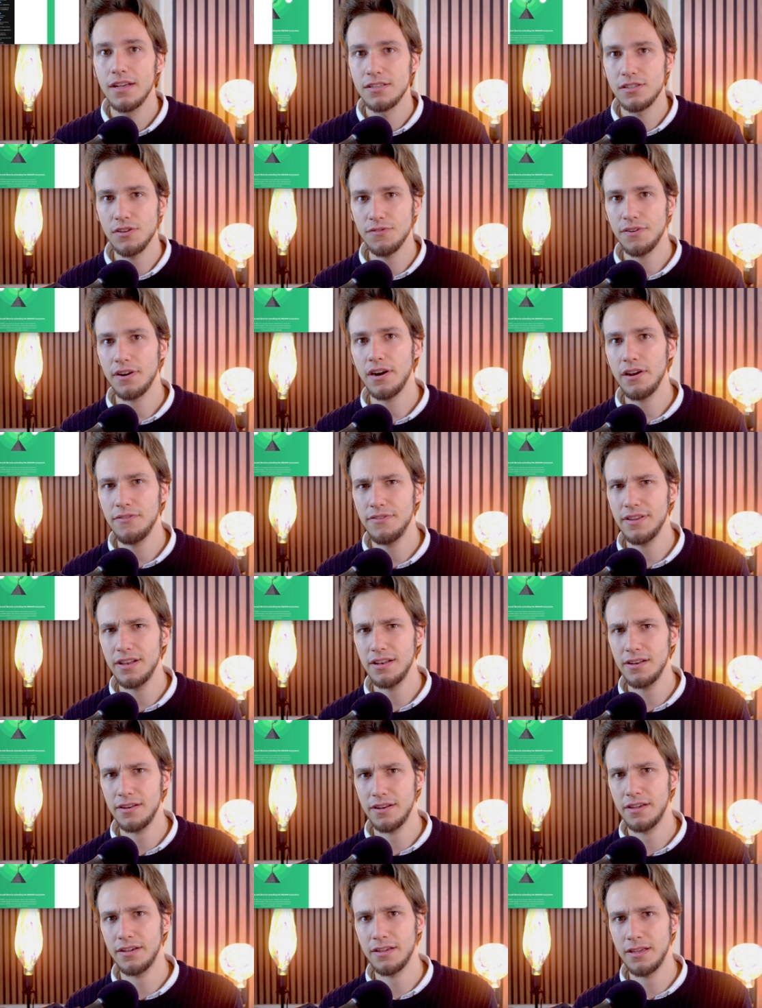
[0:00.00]
So far, I
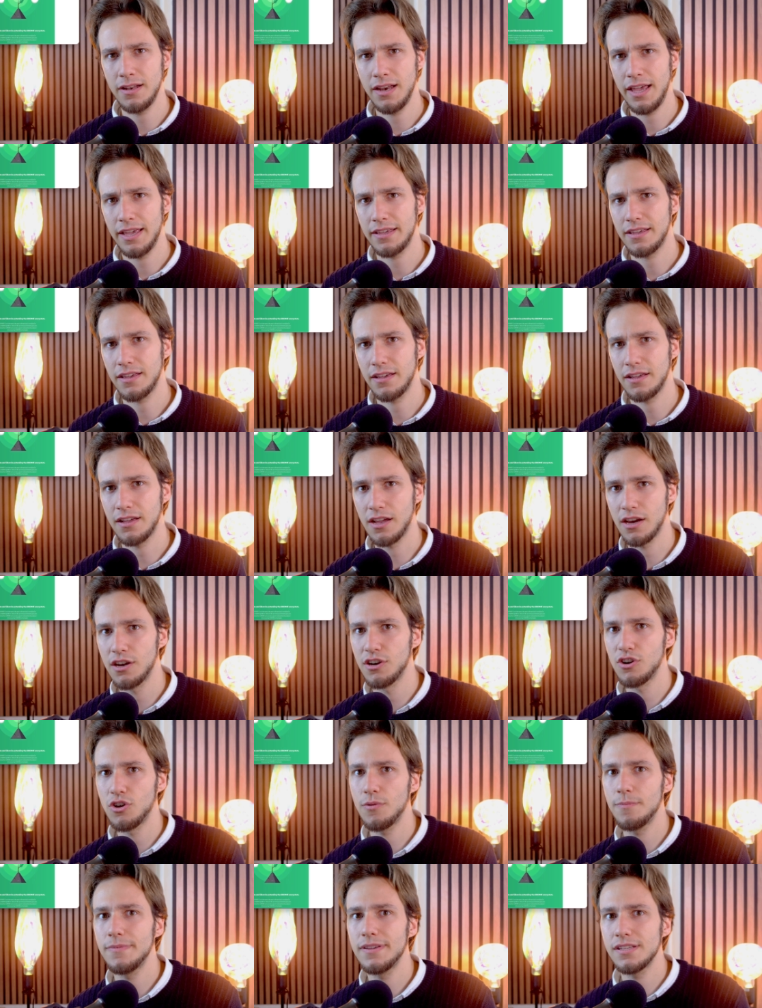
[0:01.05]
feel like
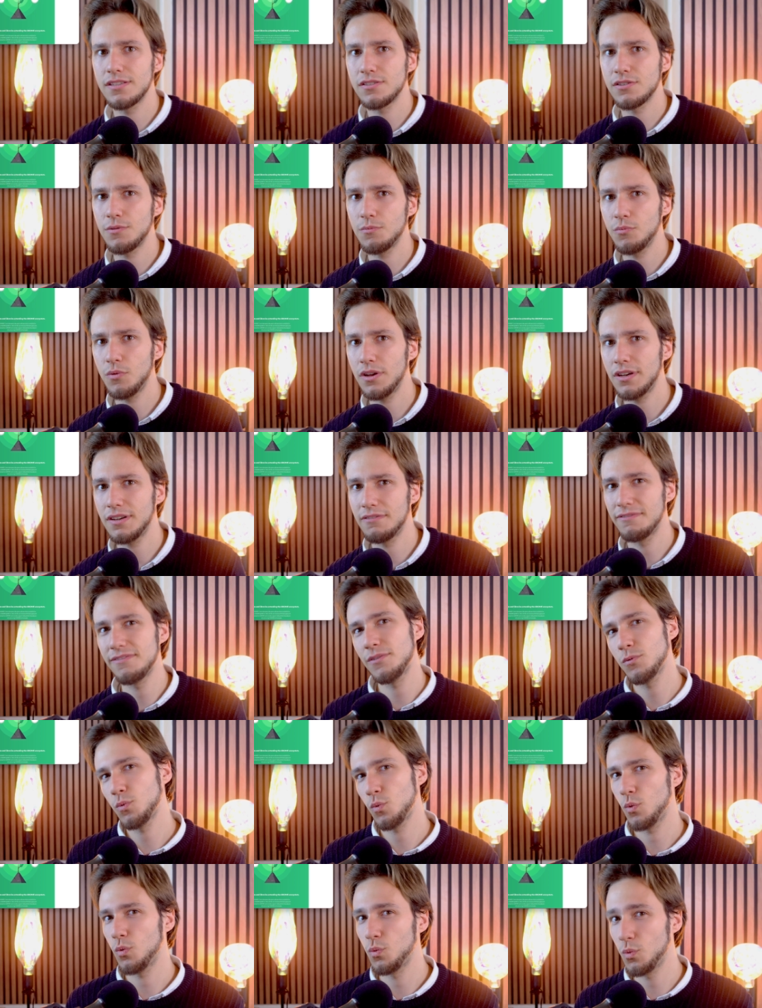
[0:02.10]
GNOME is somewhat
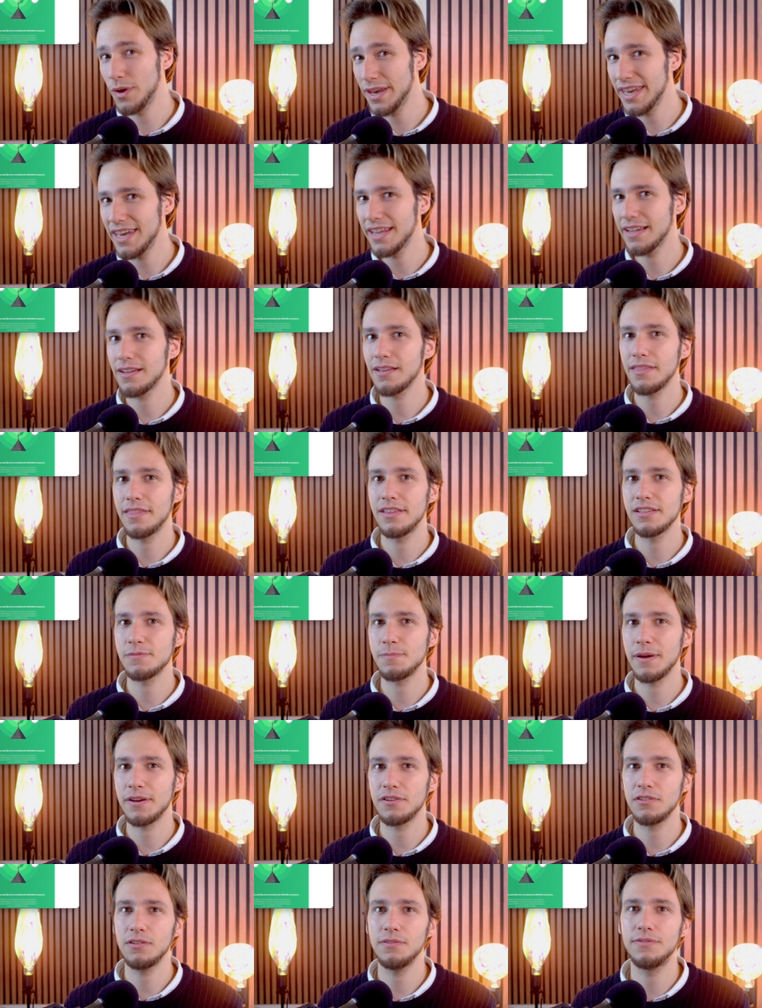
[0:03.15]
winning this
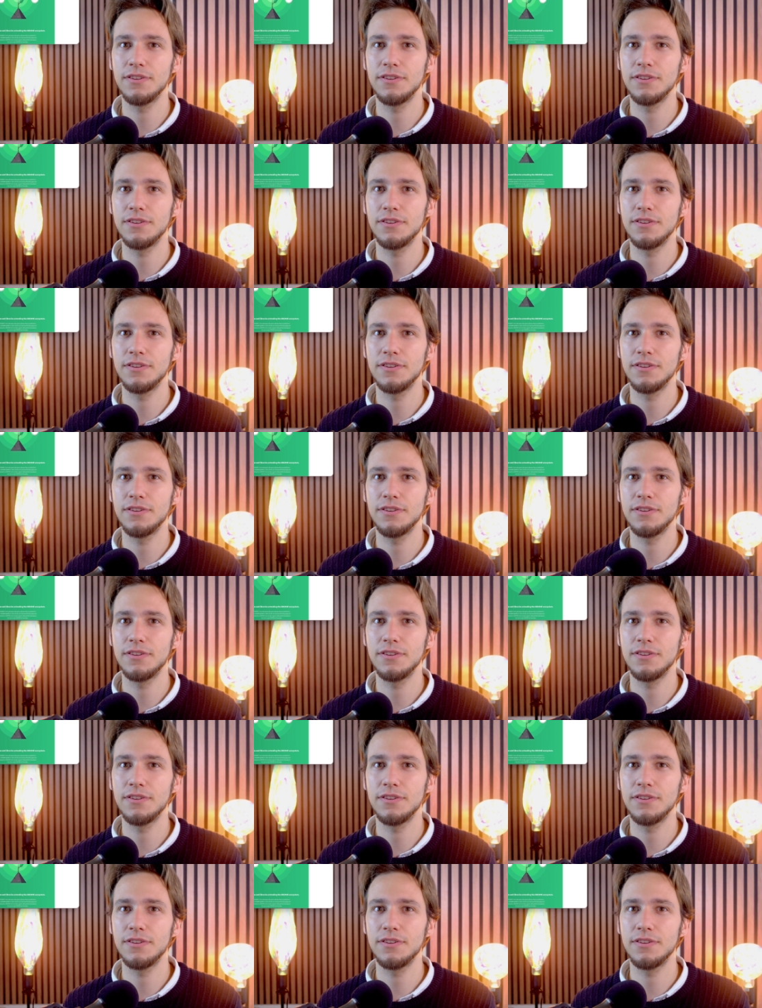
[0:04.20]
battle,